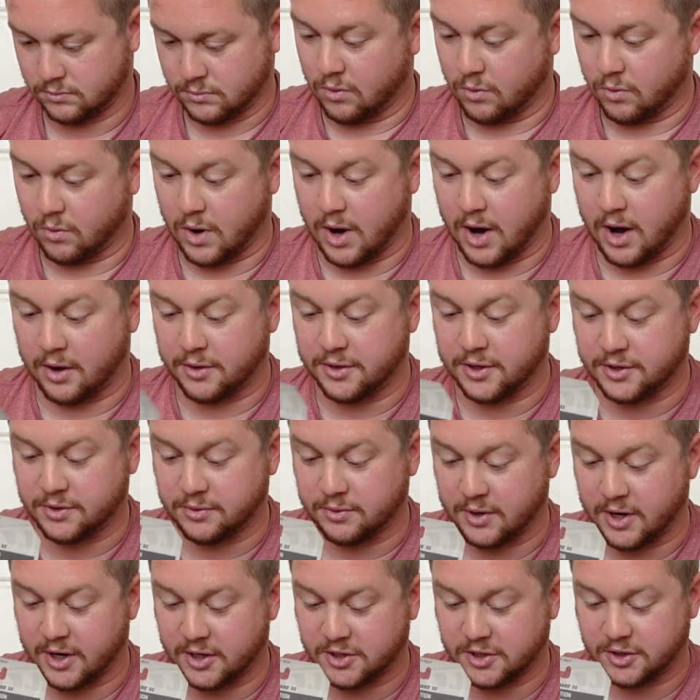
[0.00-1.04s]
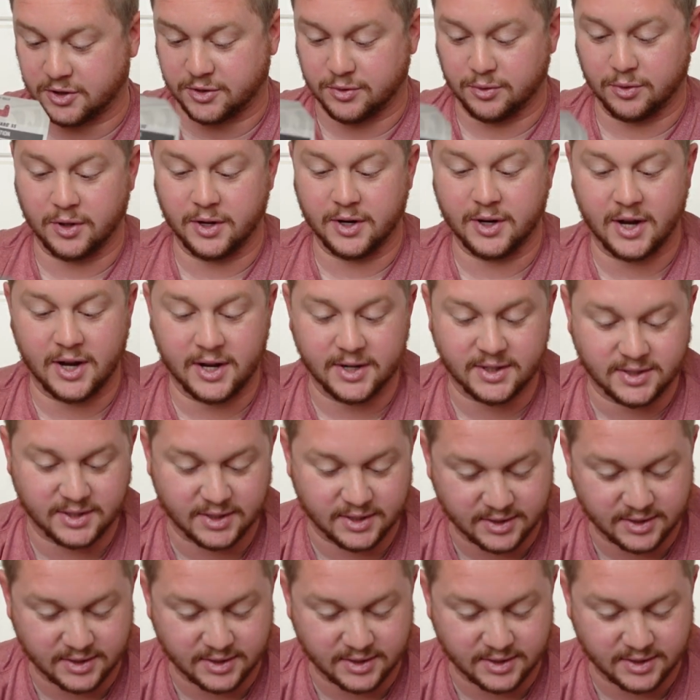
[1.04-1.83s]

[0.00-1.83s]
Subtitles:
Wow, this one actually looks really nice.